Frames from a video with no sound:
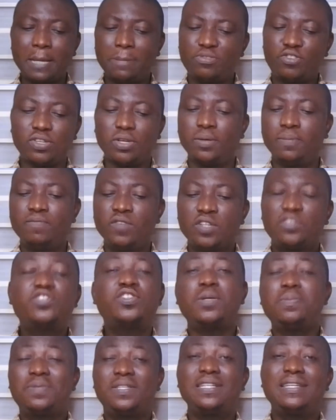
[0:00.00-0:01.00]
So
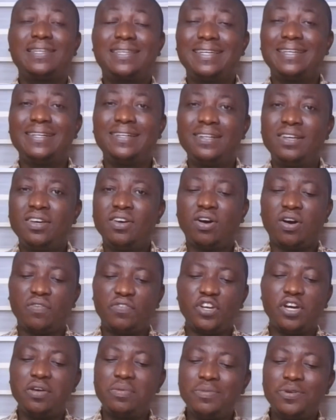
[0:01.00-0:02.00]
stop thinking of
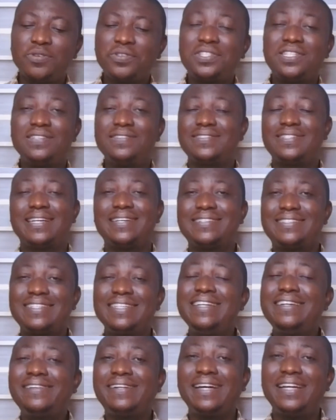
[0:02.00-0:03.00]
your emotions as
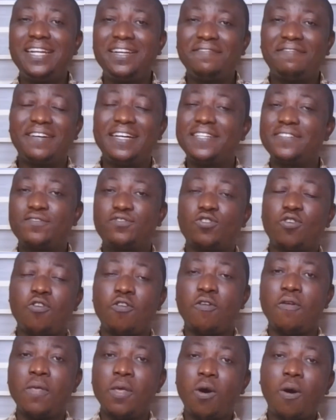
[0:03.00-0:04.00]
irrelevant
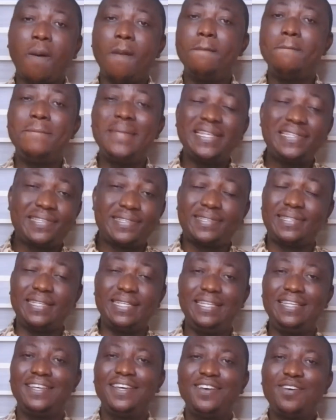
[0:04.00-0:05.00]
or
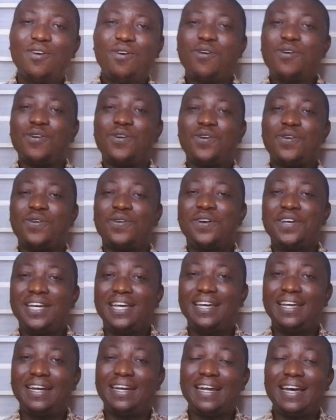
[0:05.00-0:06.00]
messy or
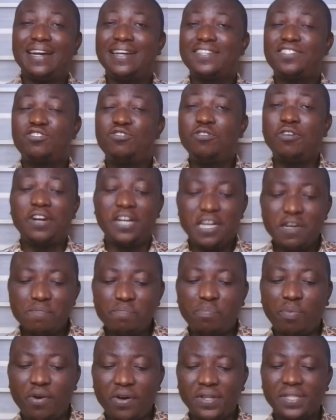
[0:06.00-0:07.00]
that is not
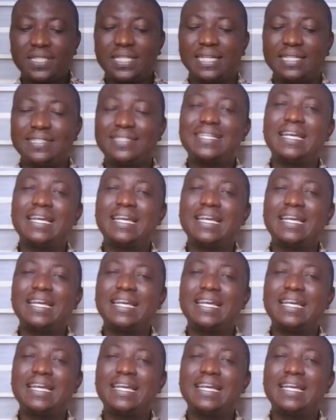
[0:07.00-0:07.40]
important.